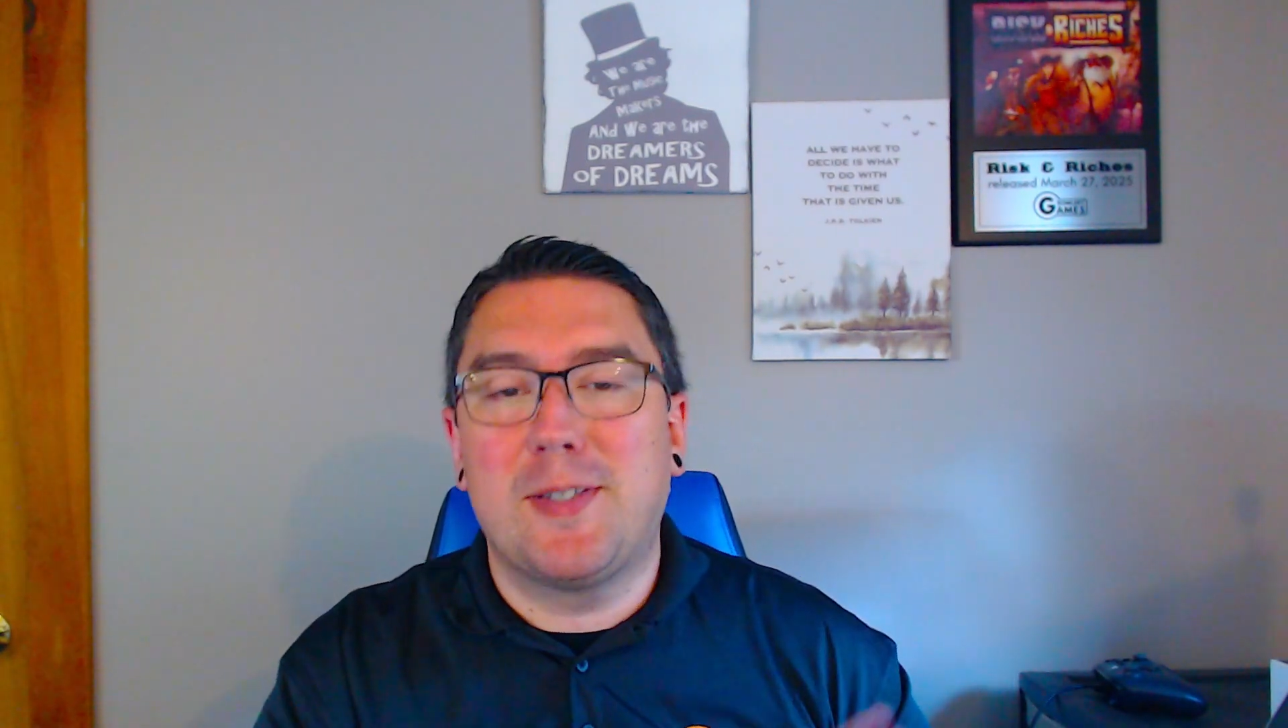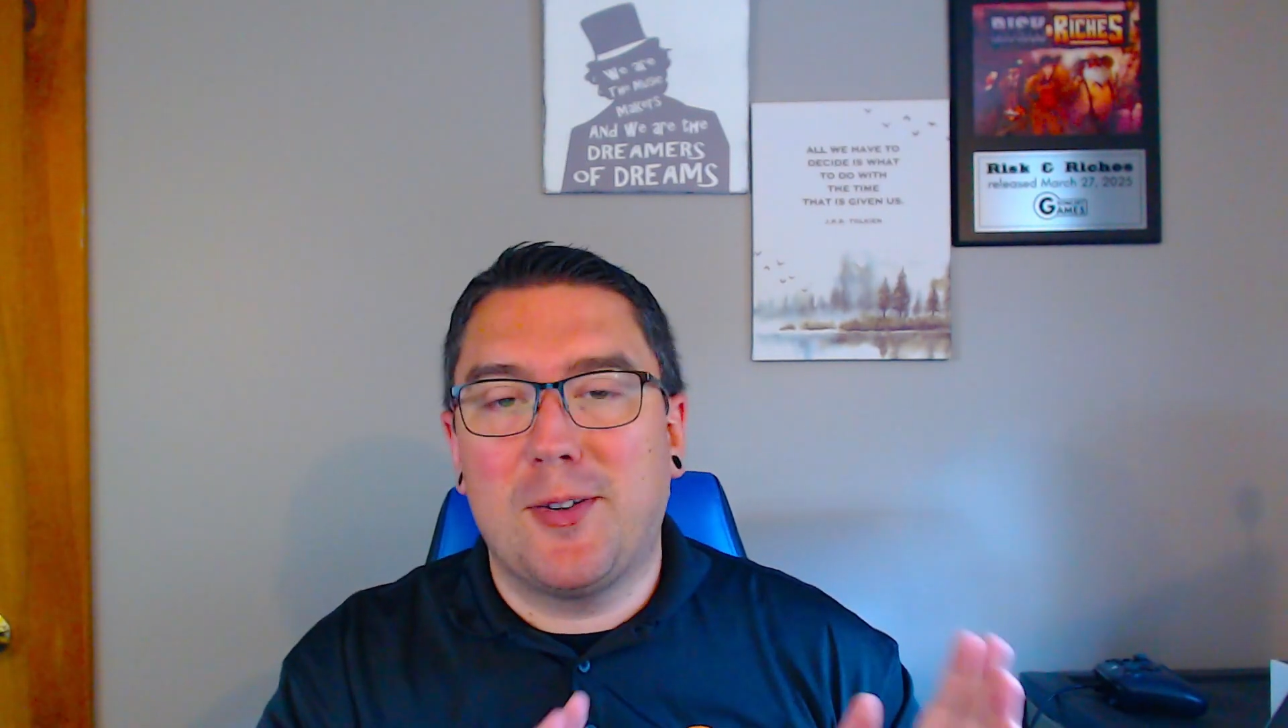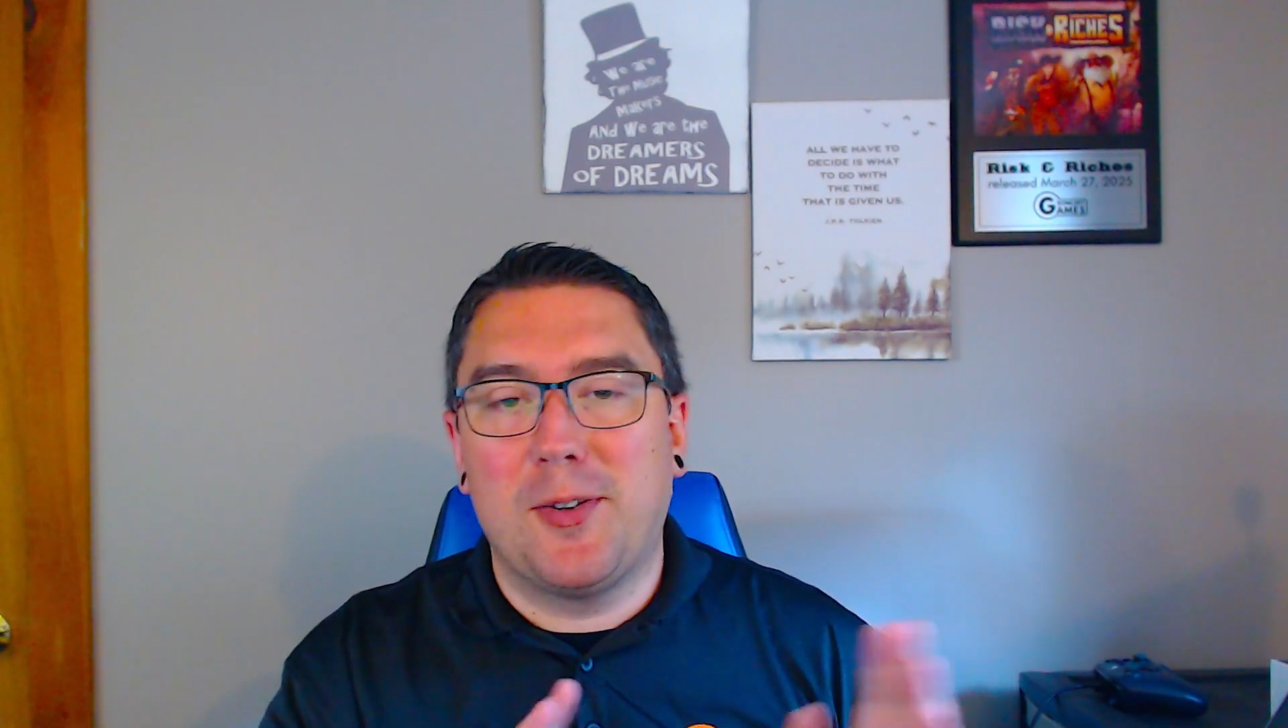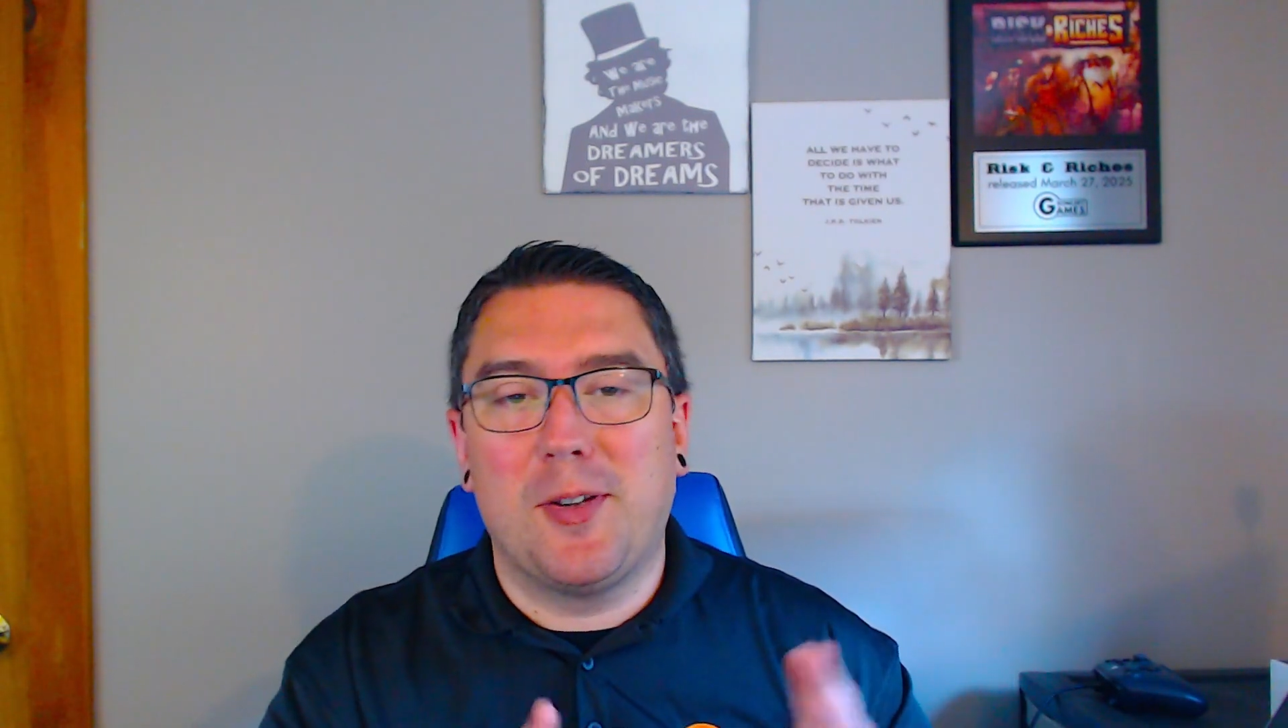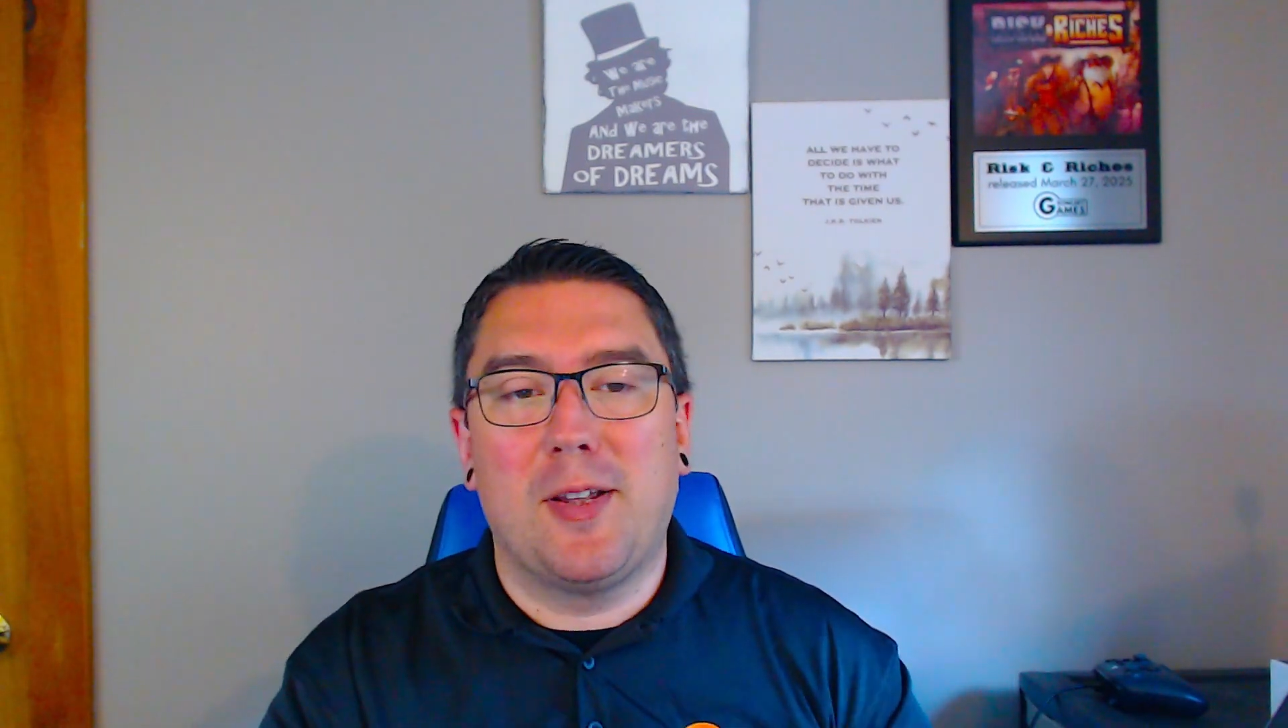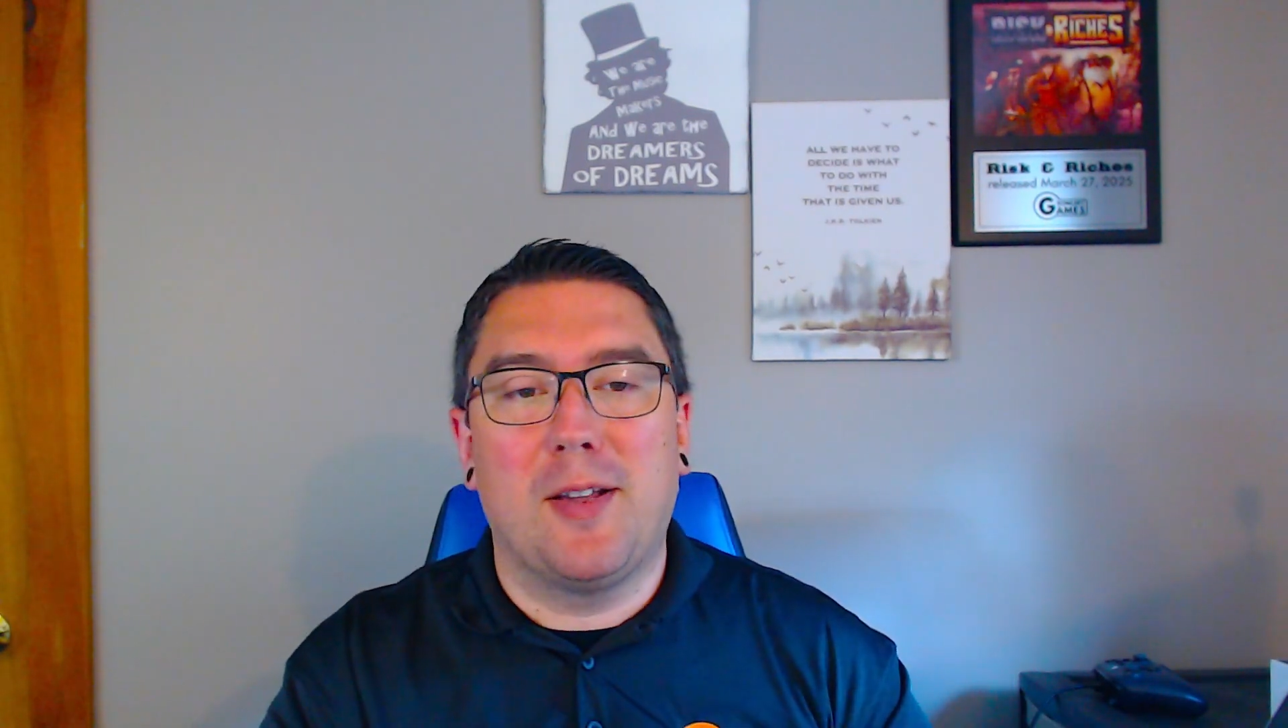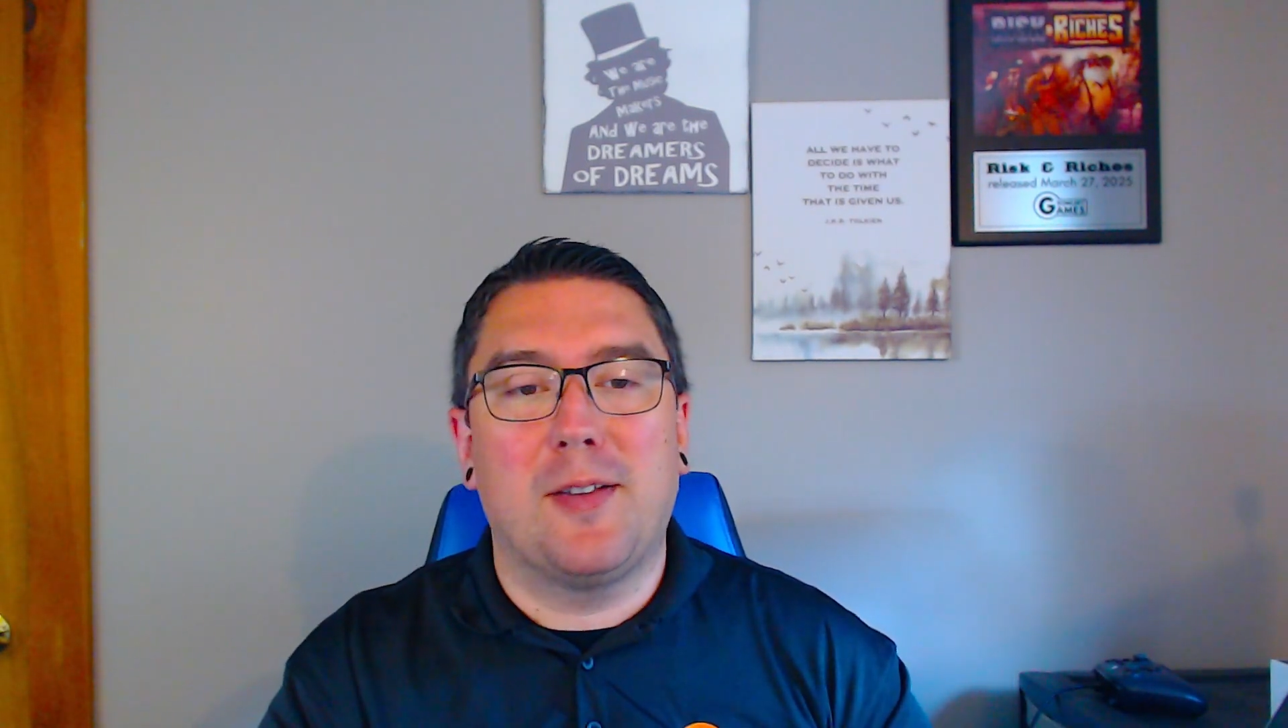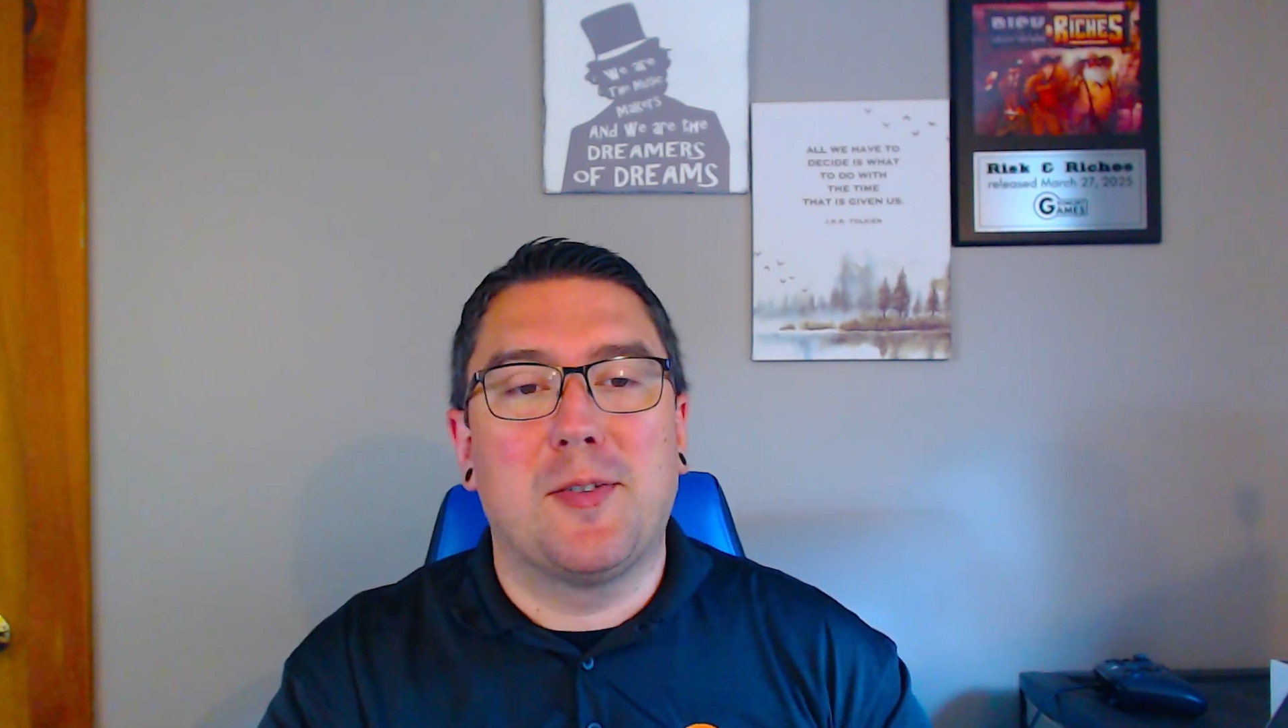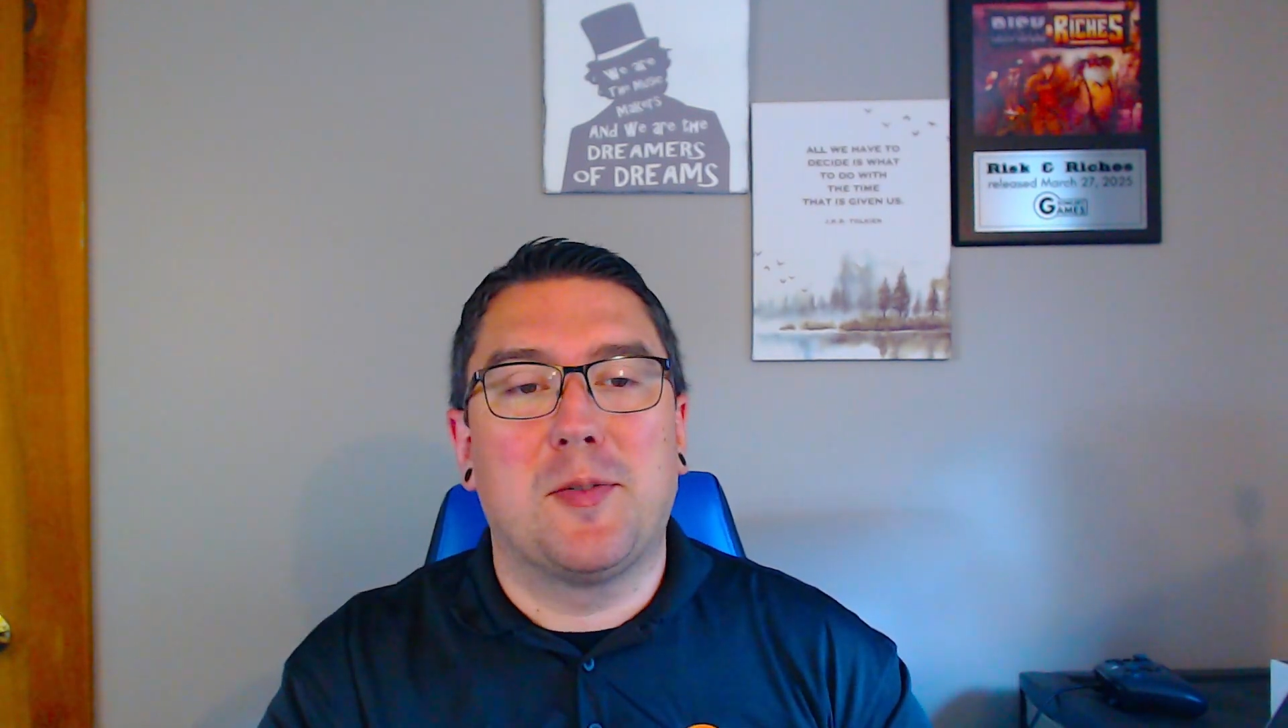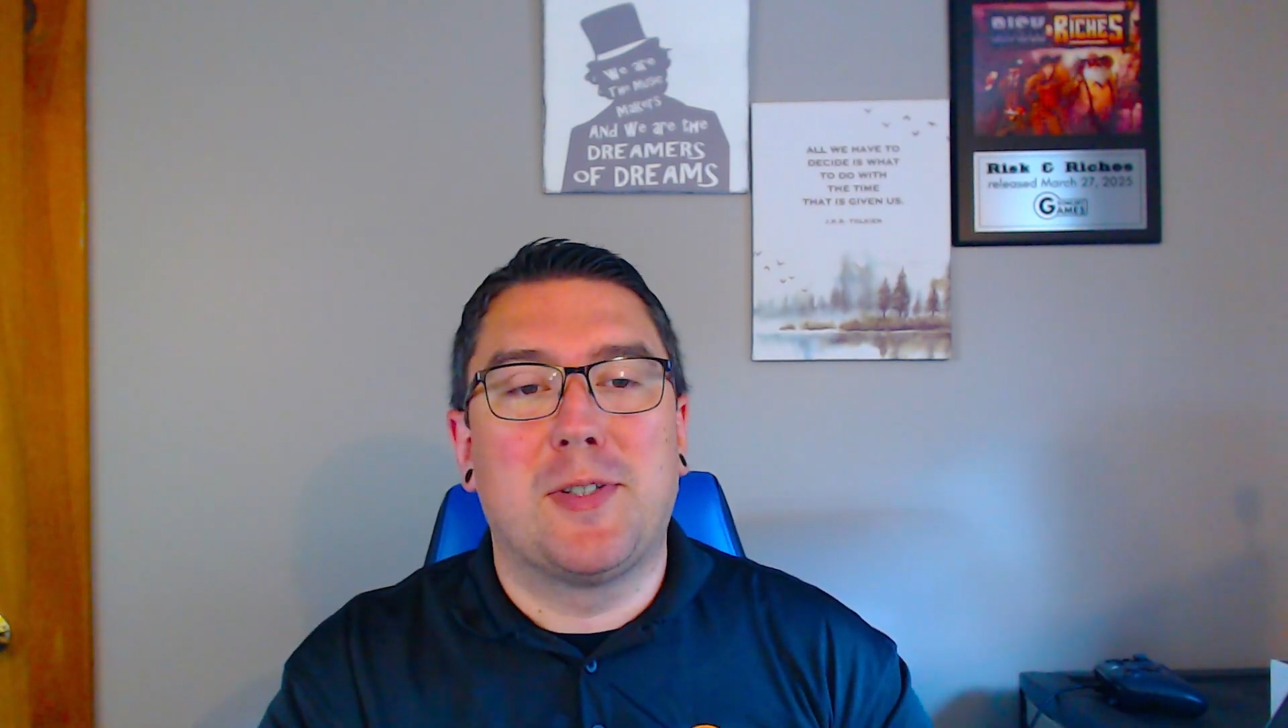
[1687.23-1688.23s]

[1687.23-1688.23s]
So